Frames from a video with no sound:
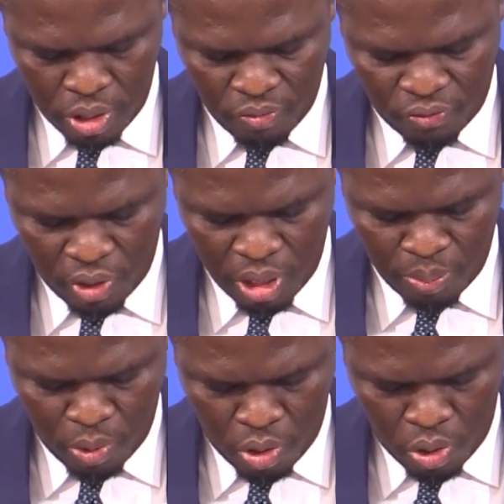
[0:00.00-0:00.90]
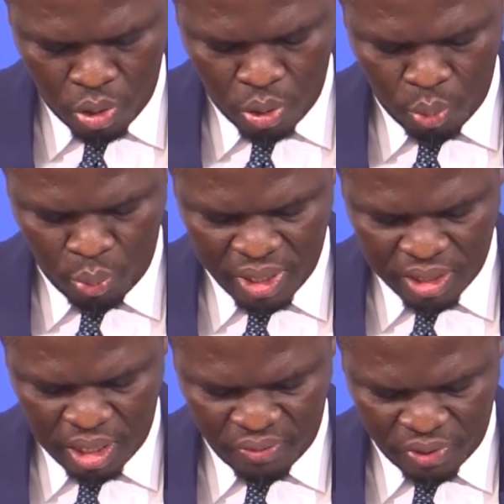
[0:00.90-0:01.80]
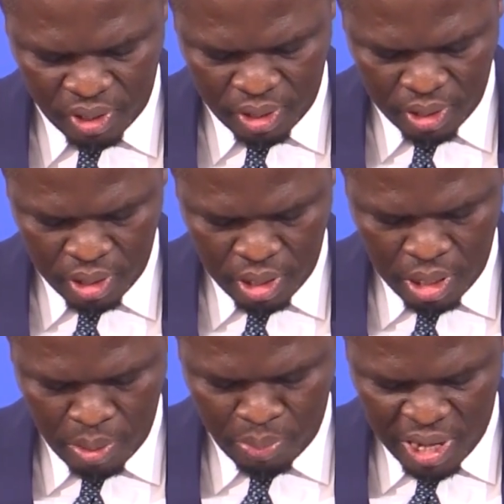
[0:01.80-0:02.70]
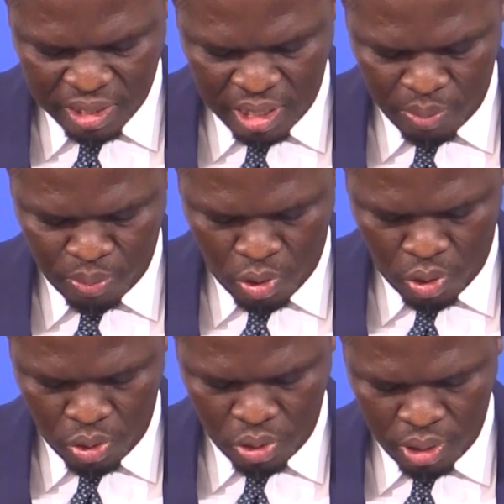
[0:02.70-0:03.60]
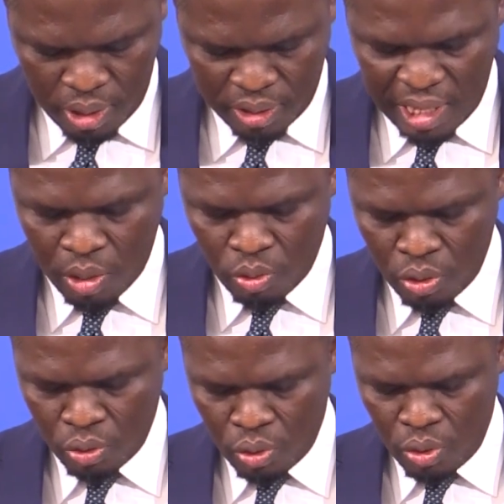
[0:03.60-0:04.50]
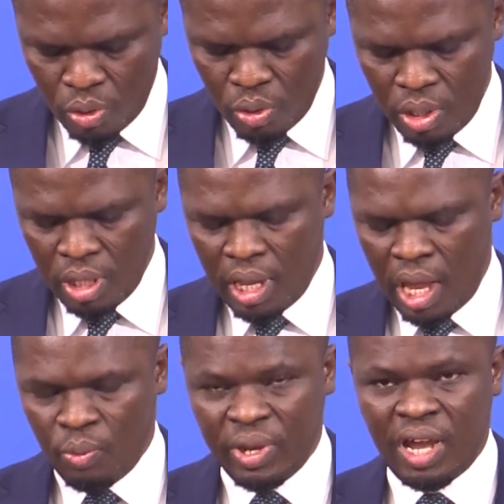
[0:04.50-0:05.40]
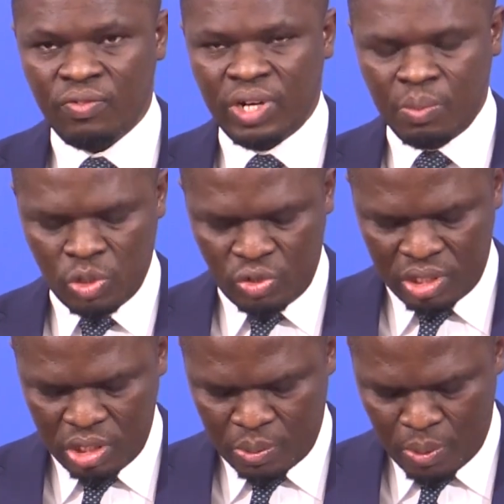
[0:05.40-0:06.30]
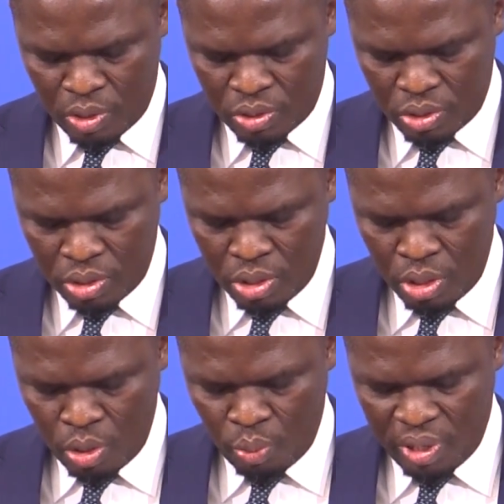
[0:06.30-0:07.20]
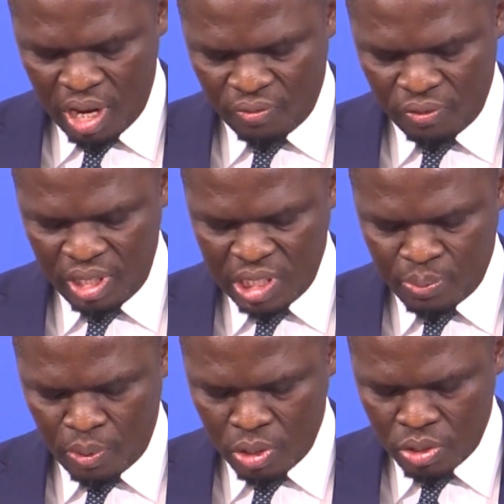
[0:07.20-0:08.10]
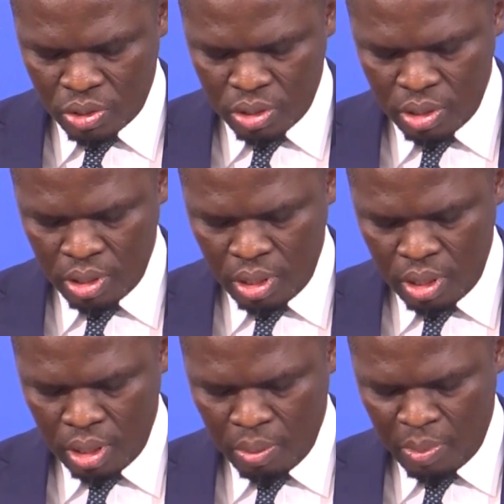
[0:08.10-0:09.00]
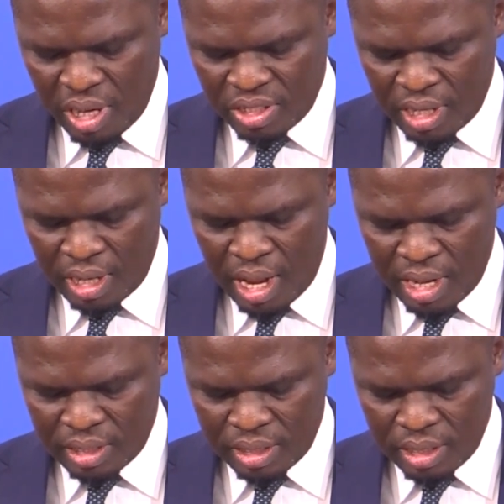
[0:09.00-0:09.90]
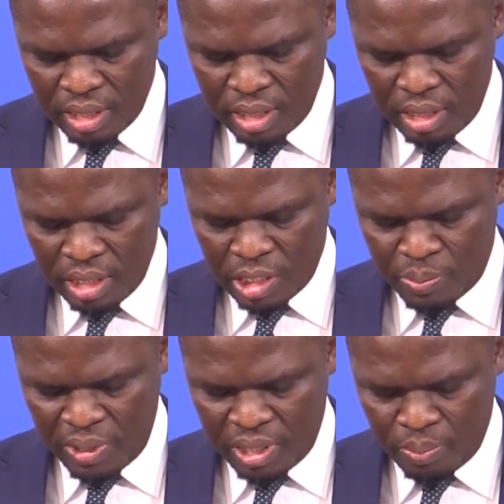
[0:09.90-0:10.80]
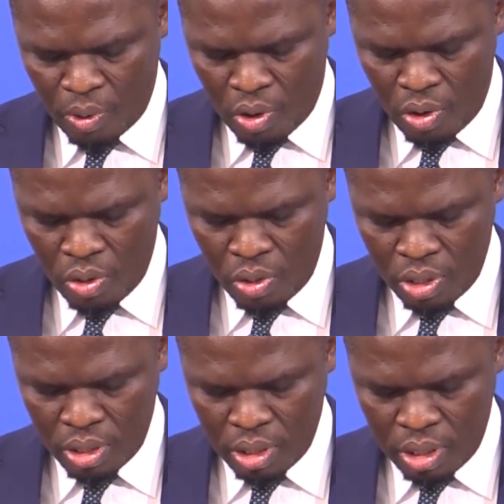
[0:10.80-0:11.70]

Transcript: volleyball, weightlifting, basketball, taekwondo, and we have demonstration sports, we have esports, martial arts, speedball,